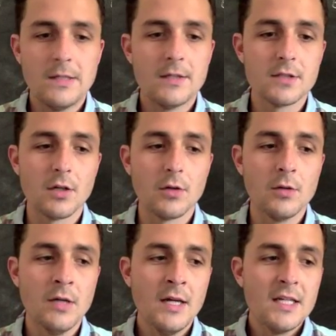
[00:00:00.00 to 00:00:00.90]
So
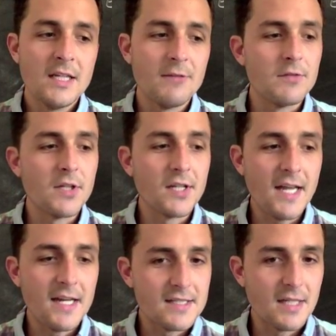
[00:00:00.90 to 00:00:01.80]
if you've done an
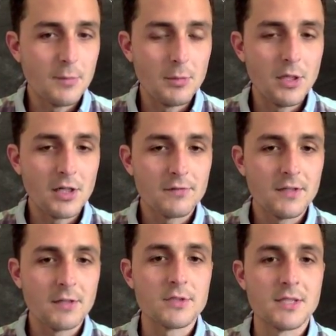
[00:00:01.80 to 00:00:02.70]
annotated bibliography,
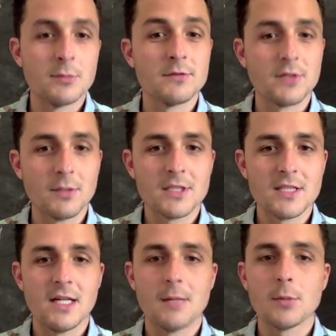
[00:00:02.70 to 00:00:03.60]
it resembles very much
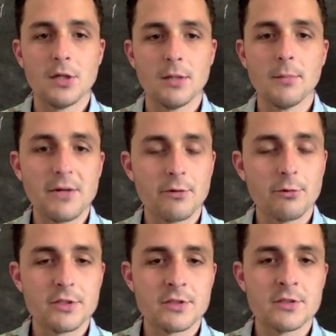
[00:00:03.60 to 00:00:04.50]
that. I'm calling it background
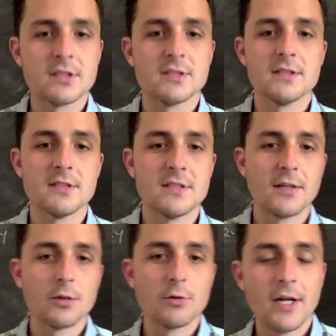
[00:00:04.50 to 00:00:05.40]
research because this is
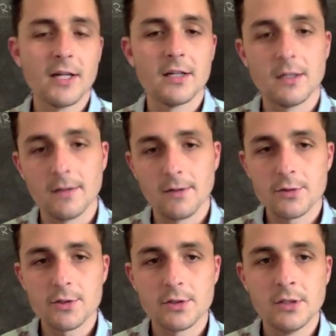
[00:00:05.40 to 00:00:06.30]
technical writing and not
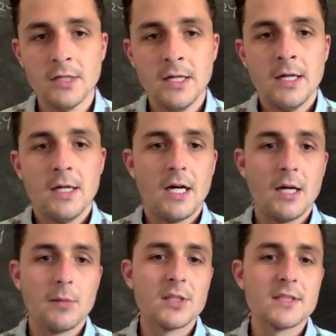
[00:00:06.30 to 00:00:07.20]
literature,
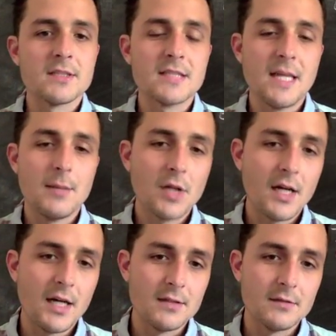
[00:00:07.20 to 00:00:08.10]
but it's the same
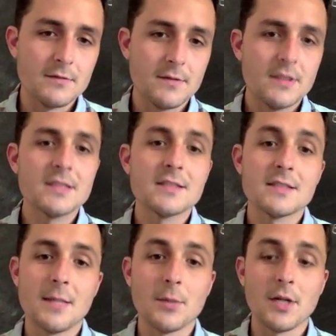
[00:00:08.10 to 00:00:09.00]
kind of
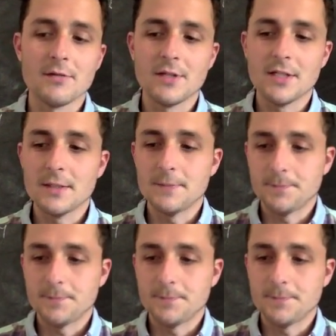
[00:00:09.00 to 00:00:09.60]
idea.